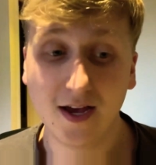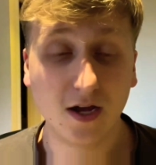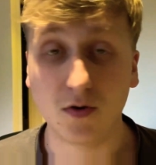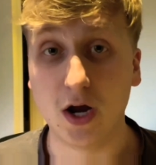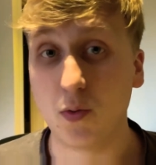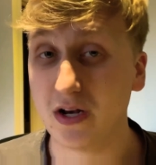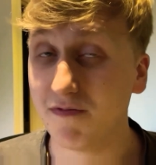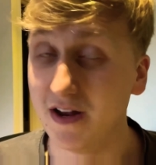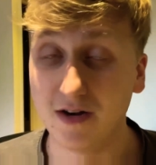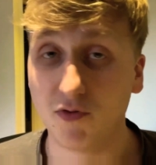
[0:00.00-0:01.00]
We
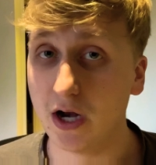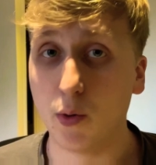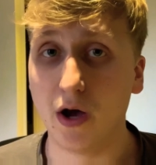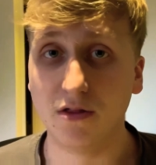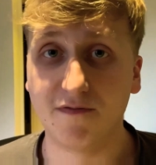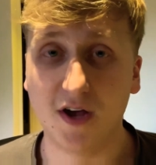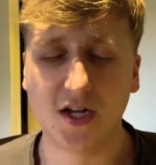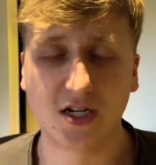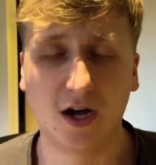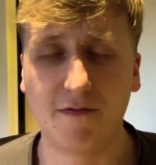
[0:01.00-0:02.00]
defended really well in the
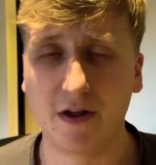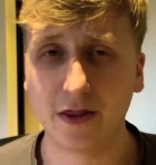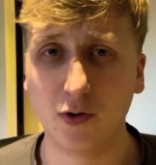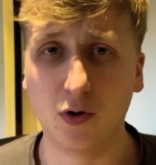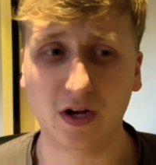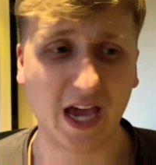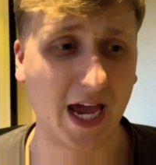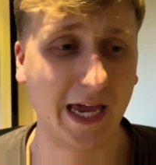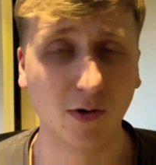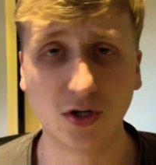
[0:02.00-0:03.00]
first half. I thought
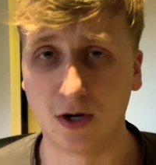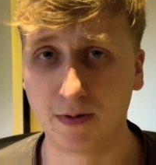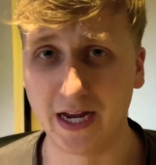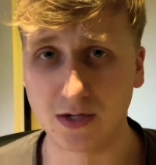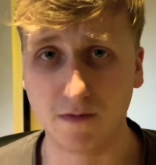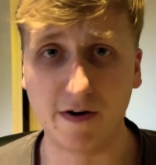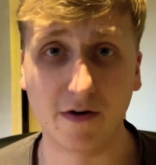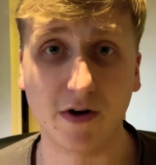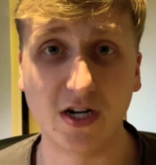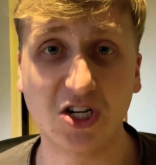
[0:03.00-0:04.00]
Cahill and Tompkins were
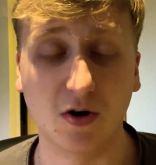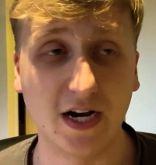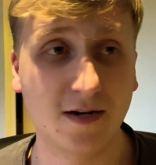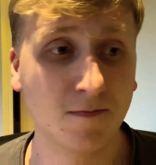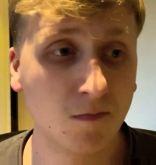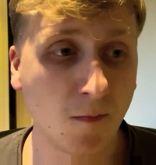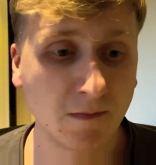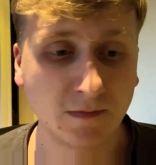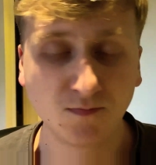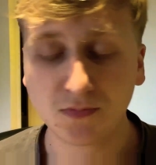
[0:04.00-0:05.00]
very solid.
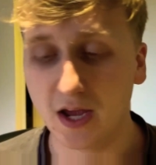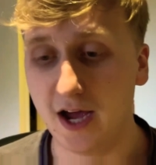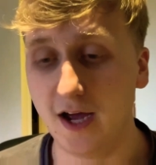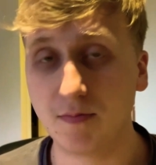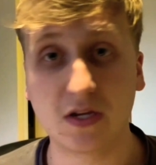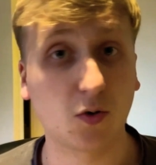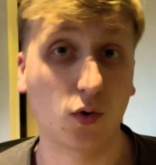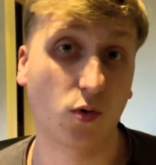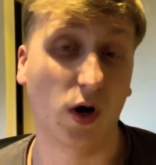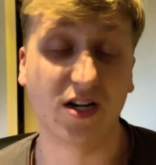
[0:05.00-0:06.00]

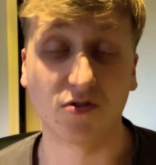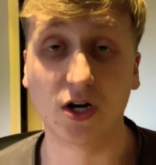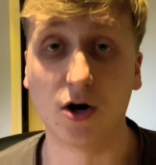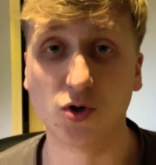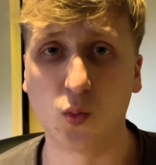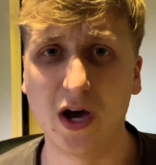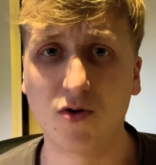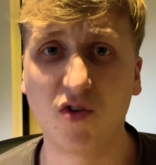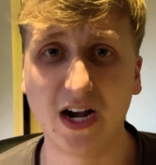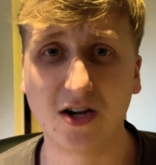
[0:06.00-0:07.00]
Guaita in goal as well,
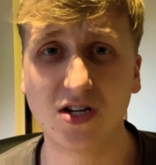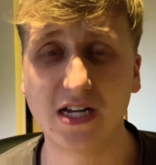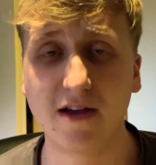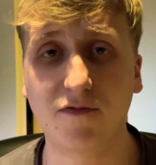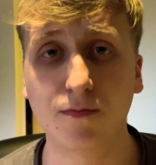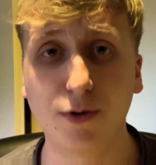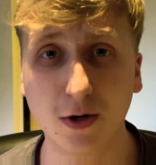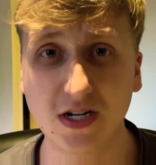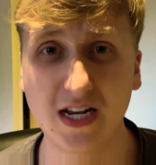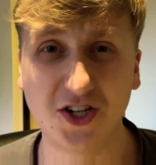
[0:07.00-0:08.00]
really good save from
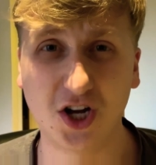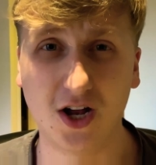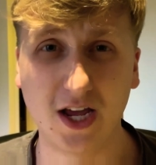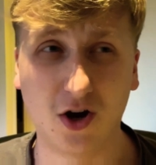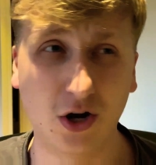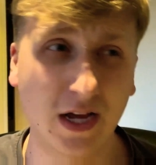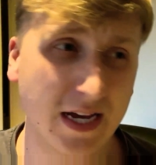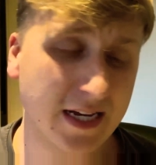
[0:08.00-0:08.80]
Pulisic early on.